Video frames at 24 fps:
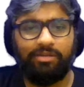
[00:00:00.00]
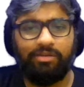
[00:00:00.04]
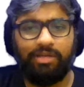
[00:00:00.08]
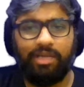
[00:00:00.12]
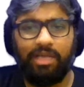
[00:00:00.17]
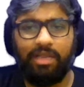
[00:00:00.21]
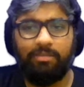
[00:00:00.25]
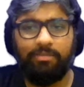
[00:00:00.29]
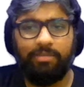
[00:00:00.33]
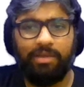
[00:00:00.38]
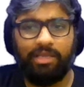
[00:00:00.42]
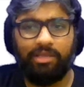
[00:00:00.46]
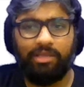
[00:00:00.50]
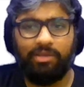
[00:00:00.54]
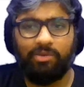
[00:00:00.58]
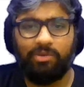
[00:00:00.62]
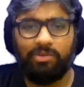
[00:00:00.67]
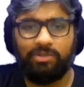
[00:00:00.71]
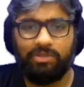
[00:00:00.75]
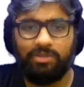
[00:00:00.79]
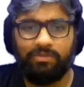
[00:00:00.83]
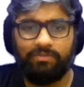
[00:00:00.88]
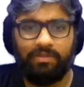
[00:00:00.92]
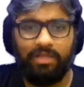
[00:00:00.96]
you can make
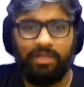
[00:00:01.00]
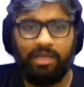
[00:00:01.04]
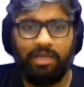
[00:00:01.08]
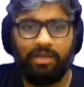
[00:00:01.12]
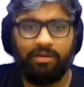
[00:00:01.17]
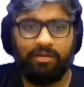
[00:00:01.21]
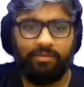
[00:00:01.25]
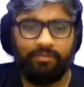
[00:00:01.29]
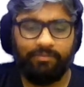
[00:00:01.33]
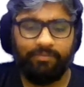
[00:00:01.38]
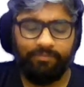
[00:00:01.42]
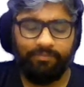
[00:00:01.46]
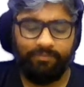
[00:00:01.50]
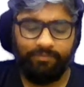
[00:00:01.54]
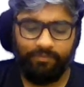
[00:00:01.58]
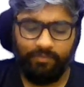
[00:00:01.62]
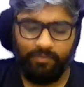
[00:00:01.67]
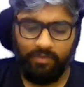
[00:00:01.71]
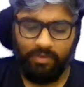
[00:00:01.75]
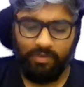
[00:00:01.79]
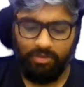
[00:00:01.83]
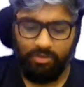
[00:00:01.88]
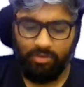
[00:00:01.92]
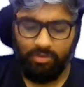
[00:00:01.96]
use of that.
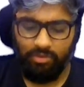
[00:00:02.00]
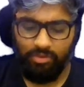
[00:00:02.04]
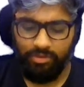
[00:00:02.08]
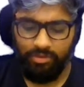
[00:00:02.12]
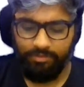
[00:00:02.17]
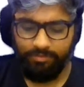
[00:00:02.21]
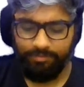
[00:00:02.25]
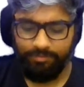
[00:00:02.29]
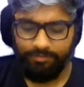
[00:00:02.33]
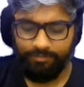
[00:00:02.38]
Cool.